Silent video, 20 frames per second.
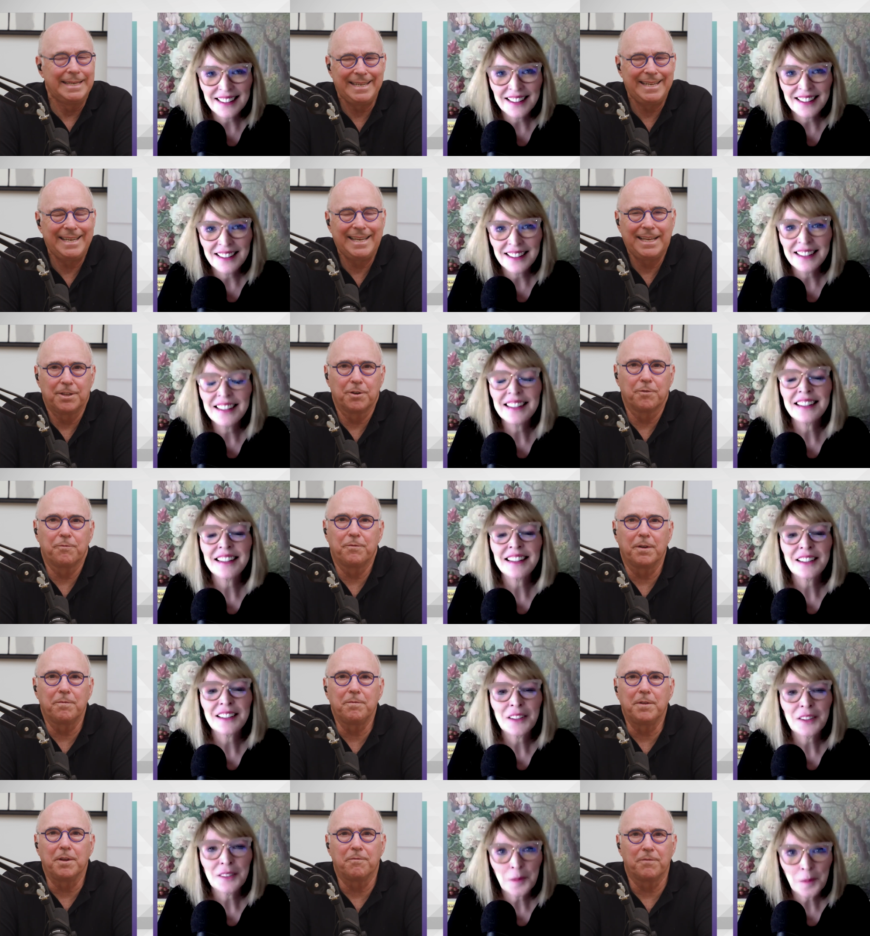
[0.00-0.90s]
Speaker 1: Yeah, they're
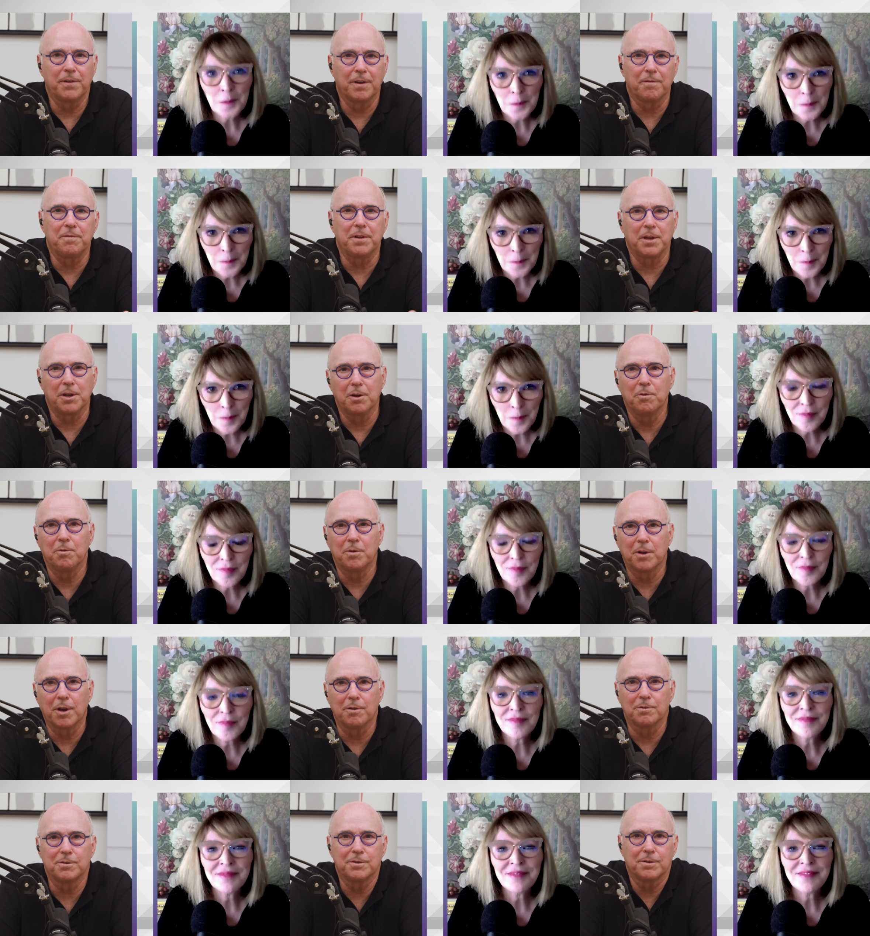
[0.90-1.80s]
50-50. Who
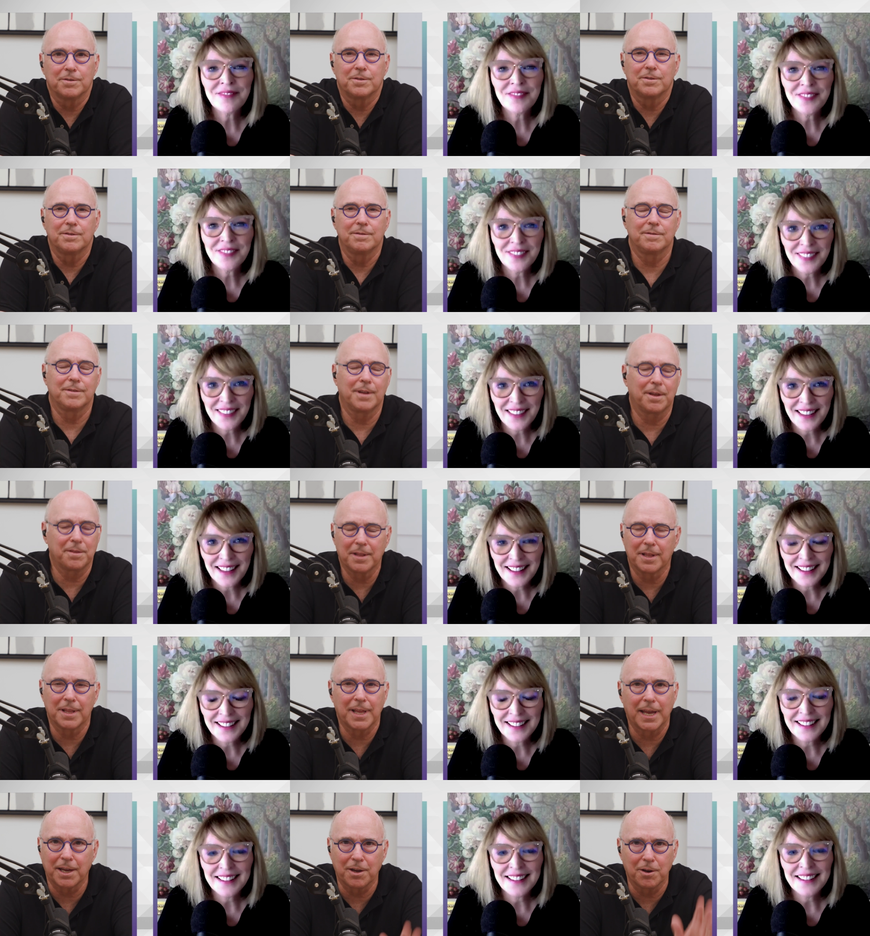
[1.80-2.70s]
knows? Just
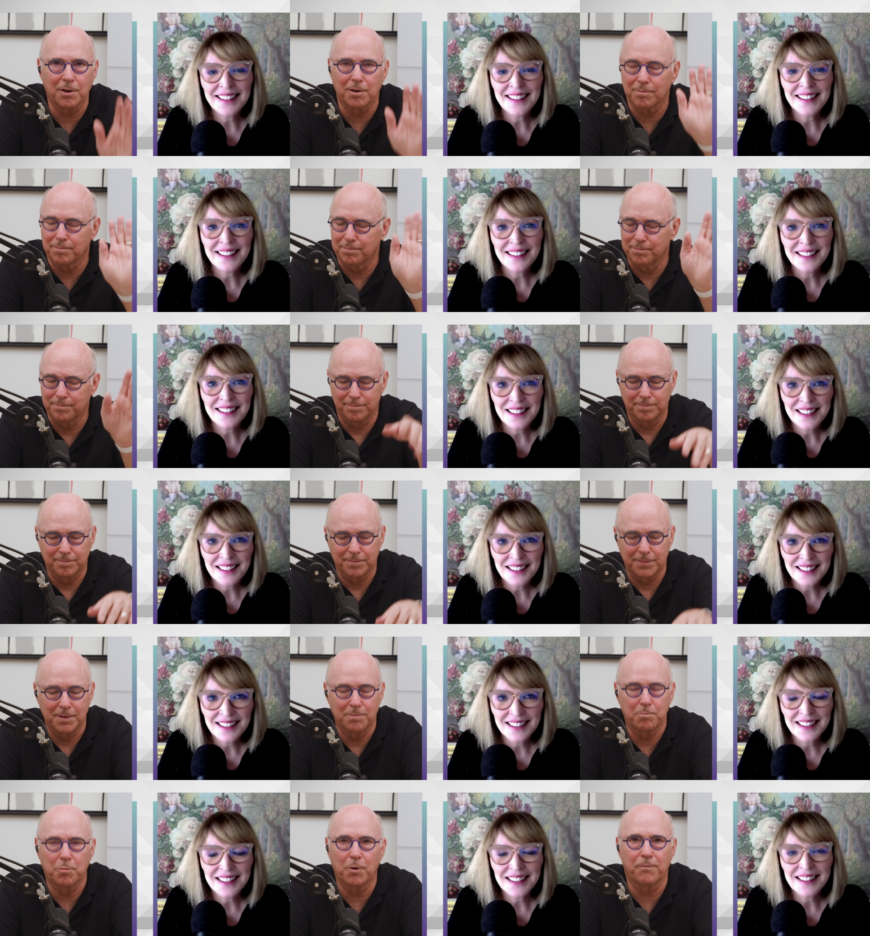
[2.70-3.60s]
nothing like your
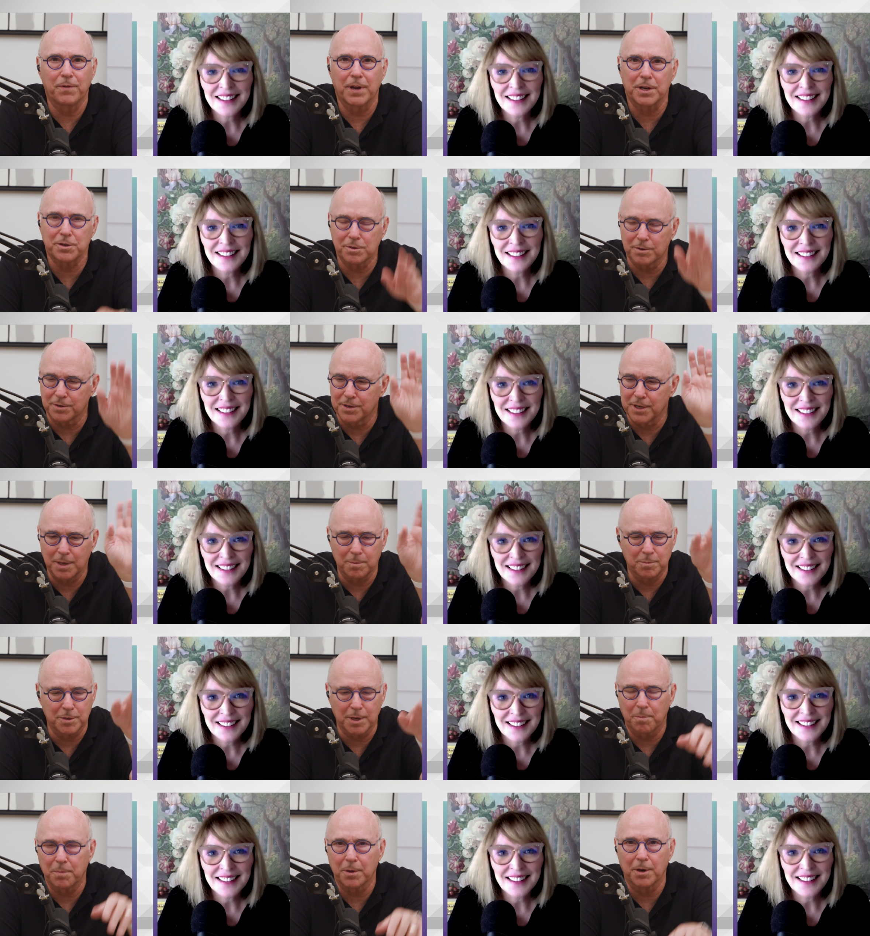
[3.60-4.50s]
professional
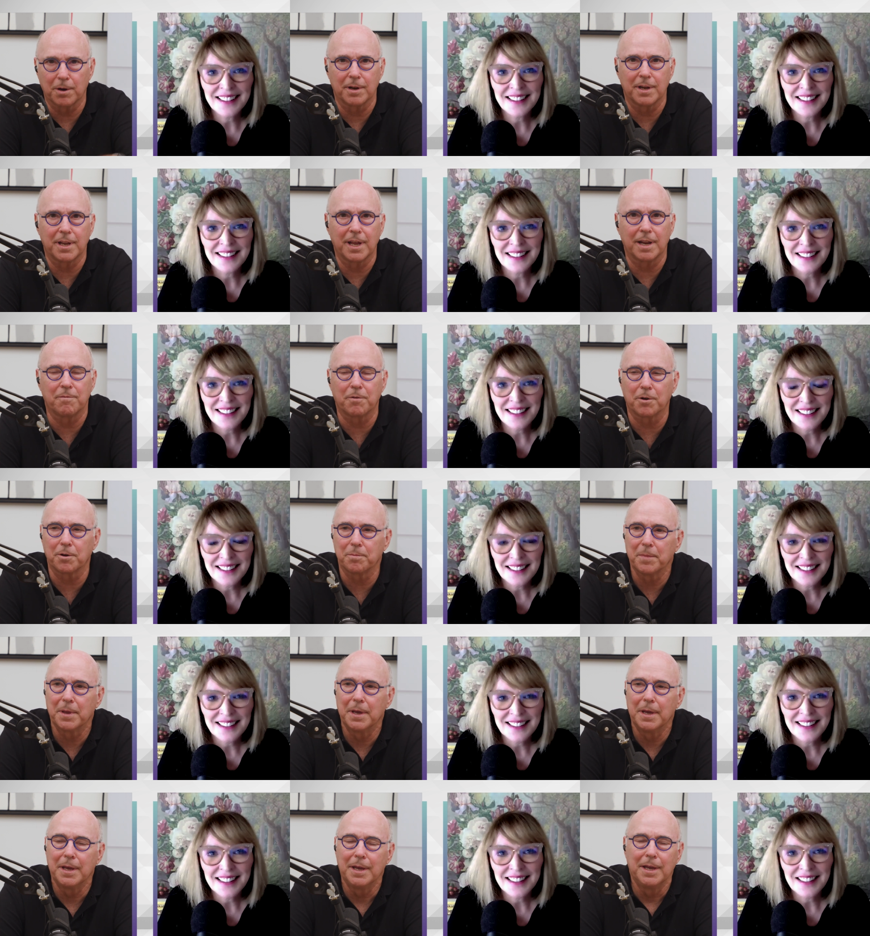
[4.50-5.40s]
teams up there in Denver.
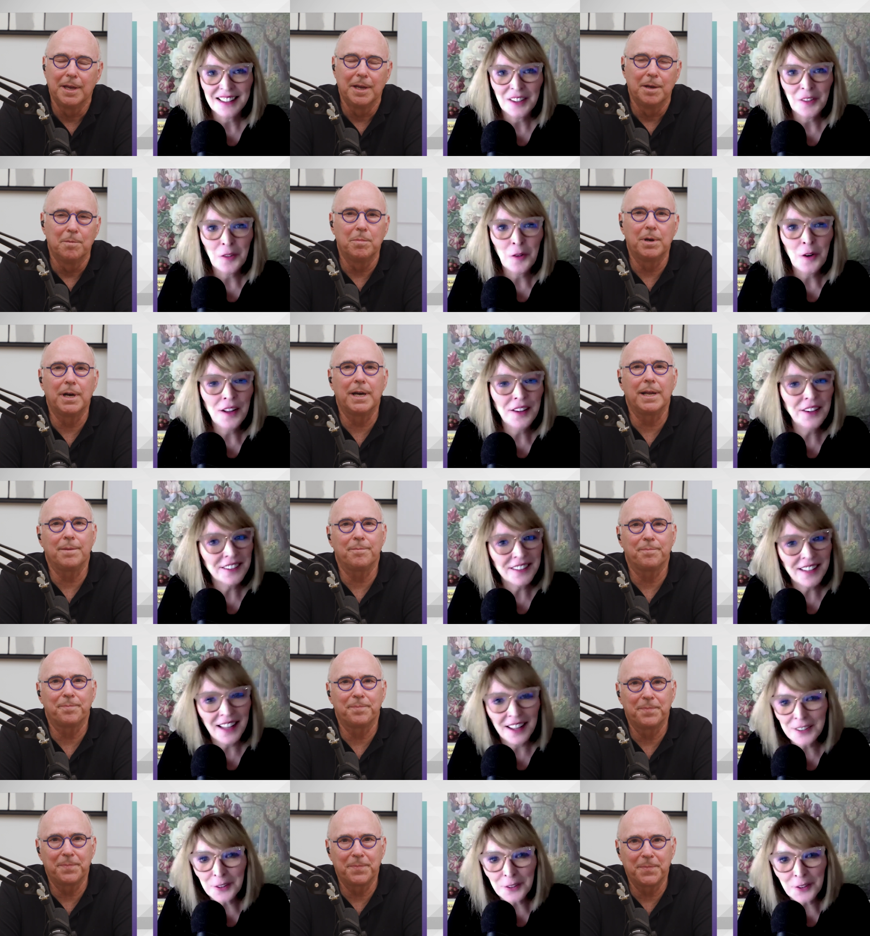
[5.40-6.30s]
Speaker 2: Well, they're uh, not
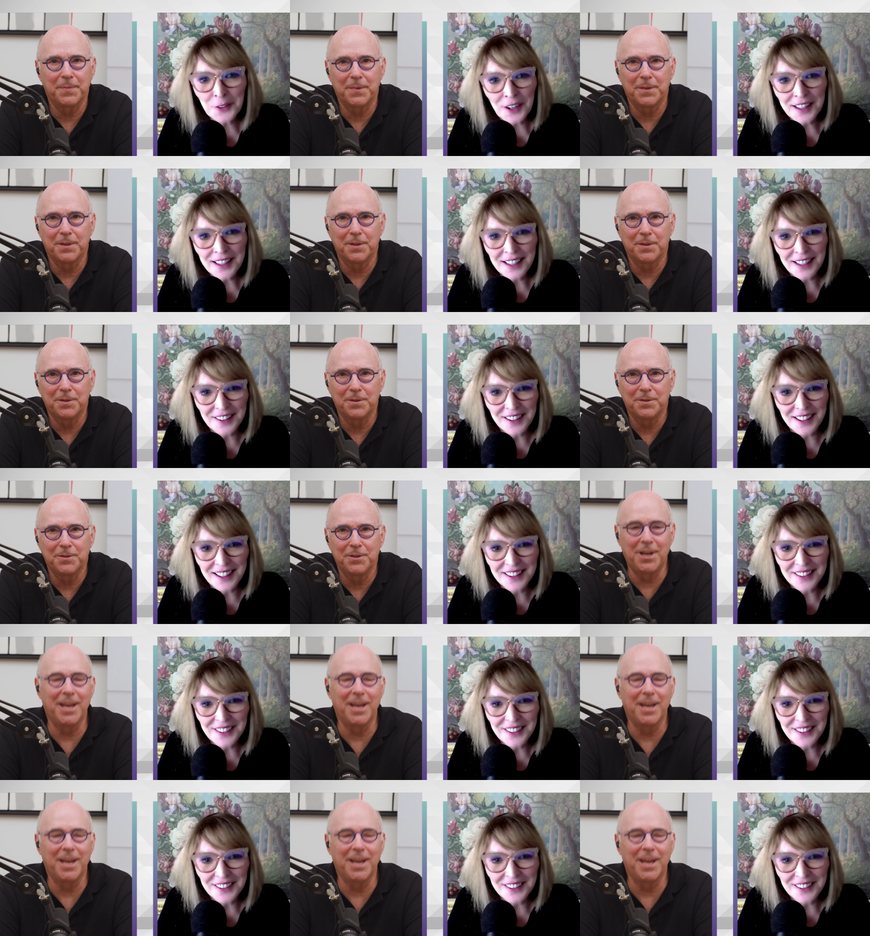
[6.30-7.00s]
so great here either.